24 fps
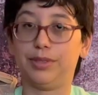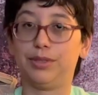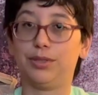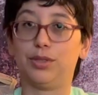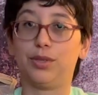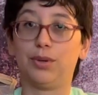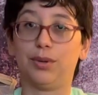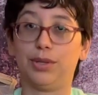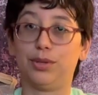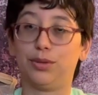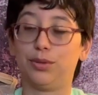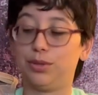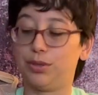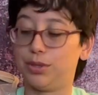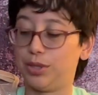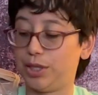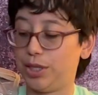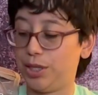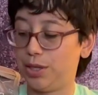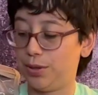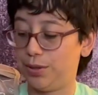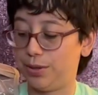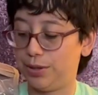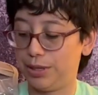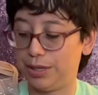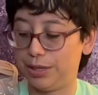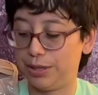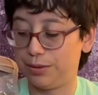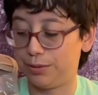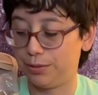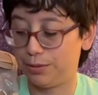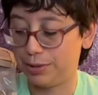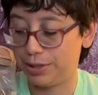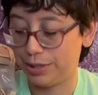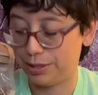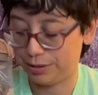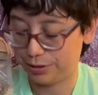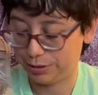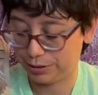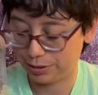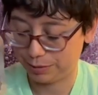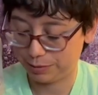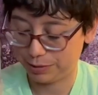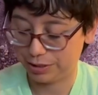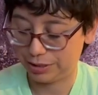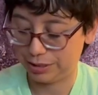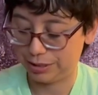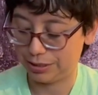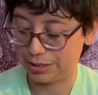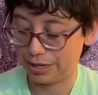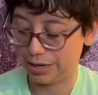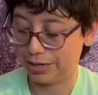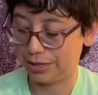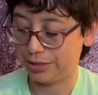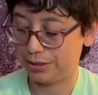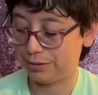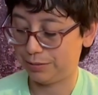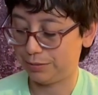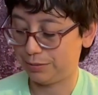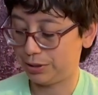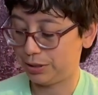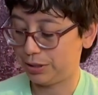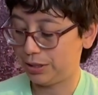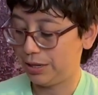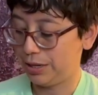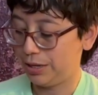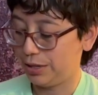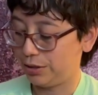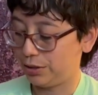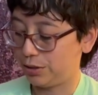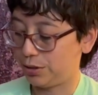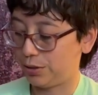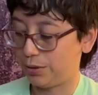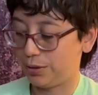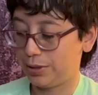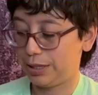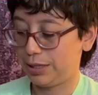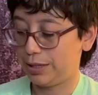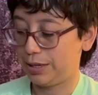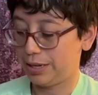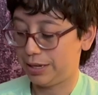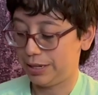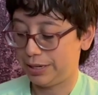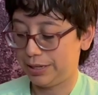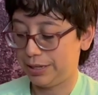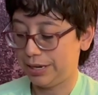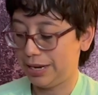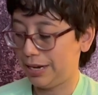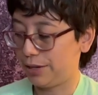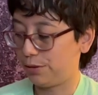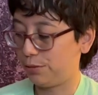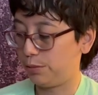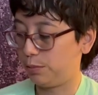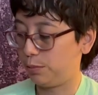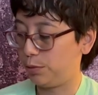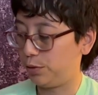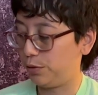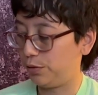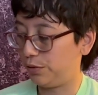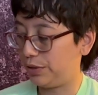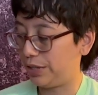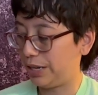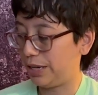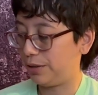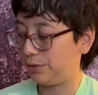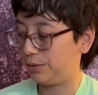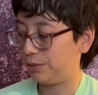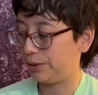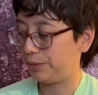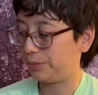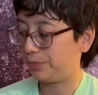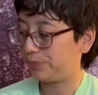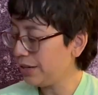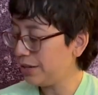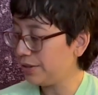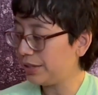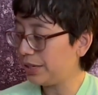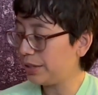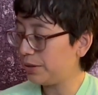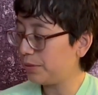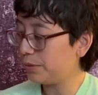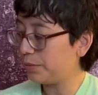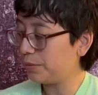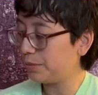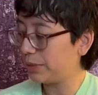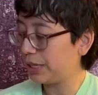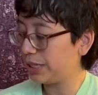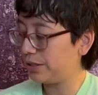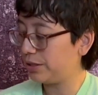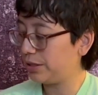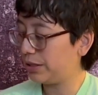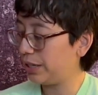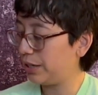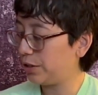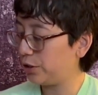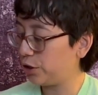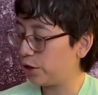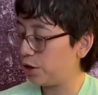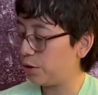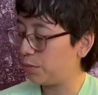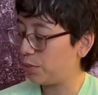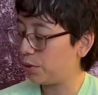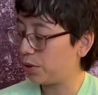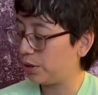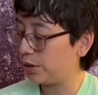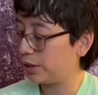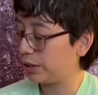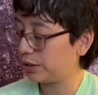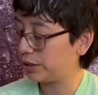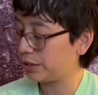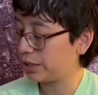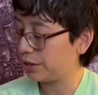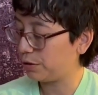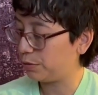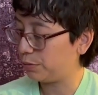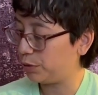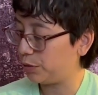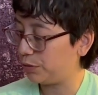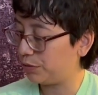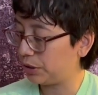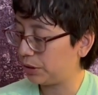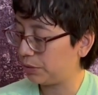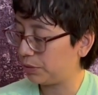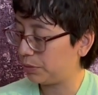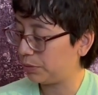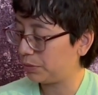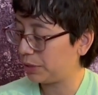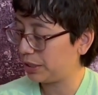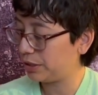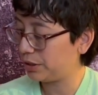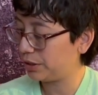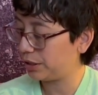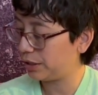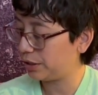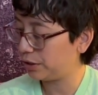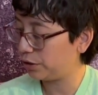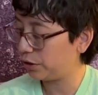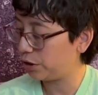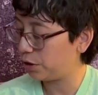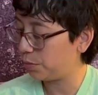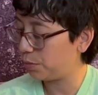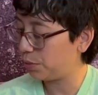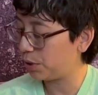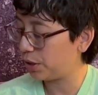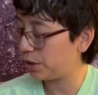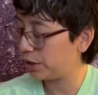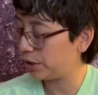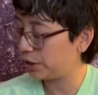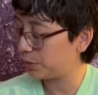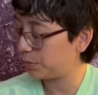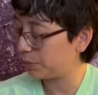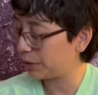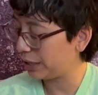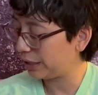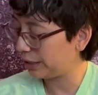going through security with some of these items, so I had removed that one. And then my skincare products, I removed some of my skincare products, but I